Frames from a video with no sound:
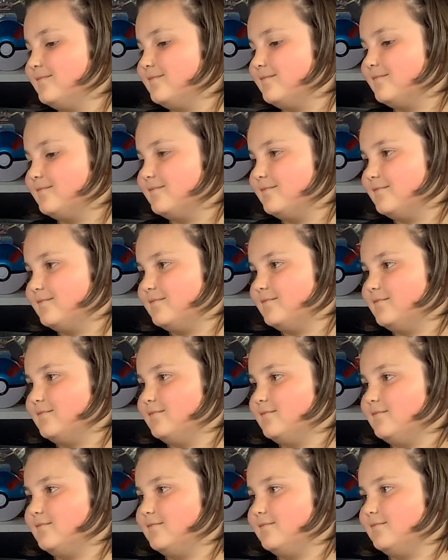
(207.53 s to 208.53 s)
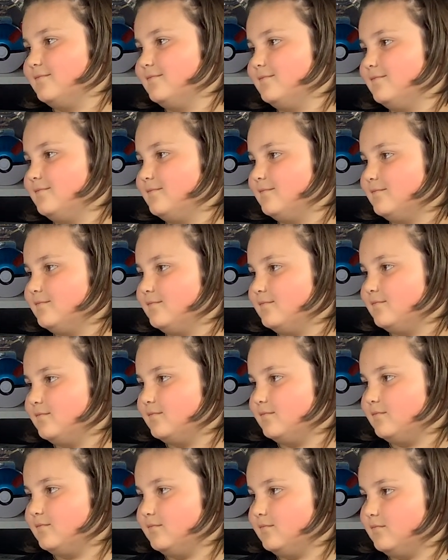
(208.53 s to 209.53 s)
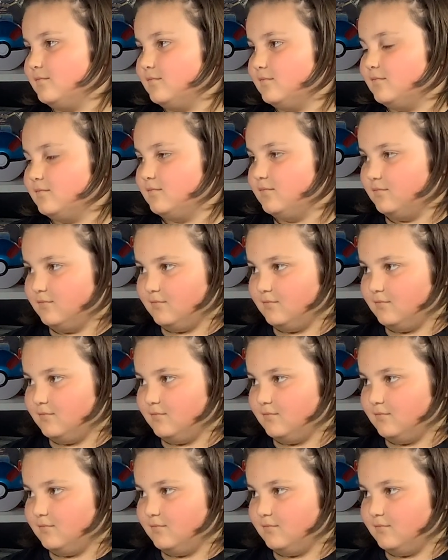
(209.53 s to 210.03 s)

No words are spoken by the person on screen.